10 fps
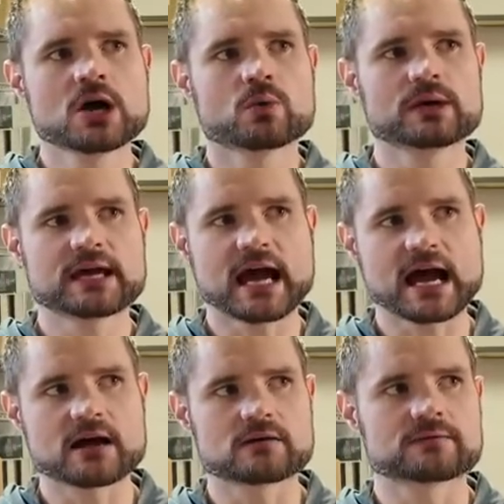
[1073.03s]
we
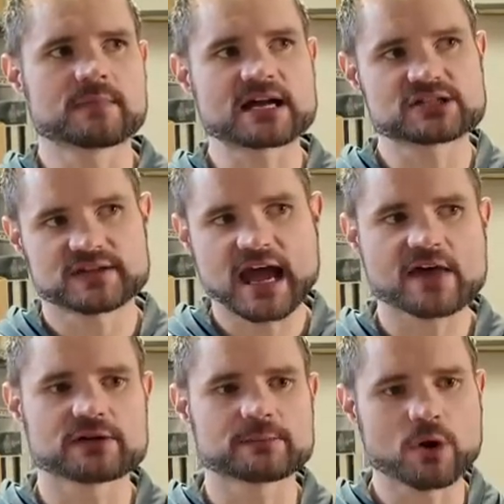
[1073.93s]
have Magic the Gathering,